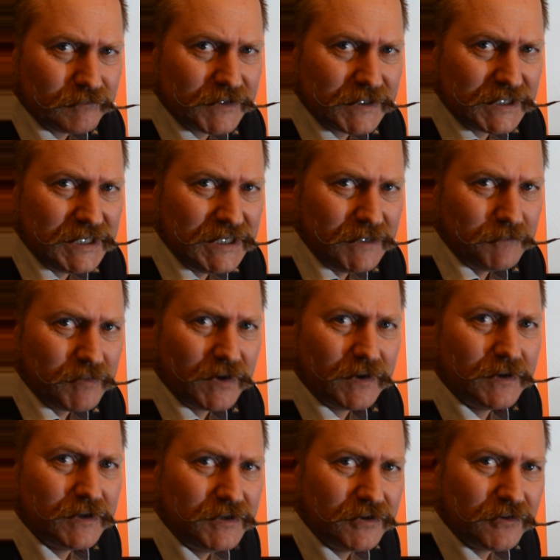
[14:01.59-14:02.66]
keep
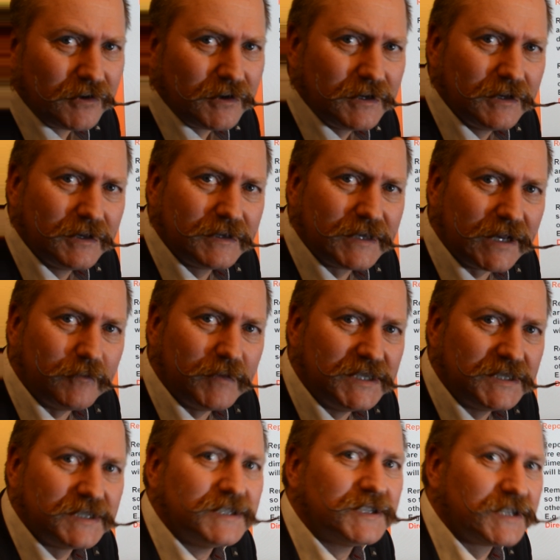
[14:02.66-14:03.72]
your
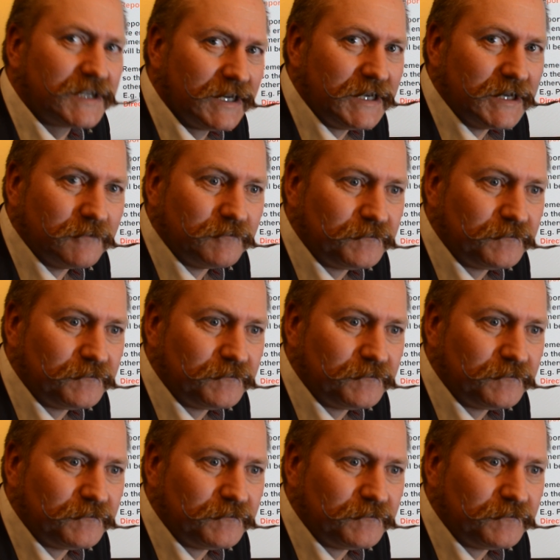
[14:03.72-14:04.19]
dimensions clear.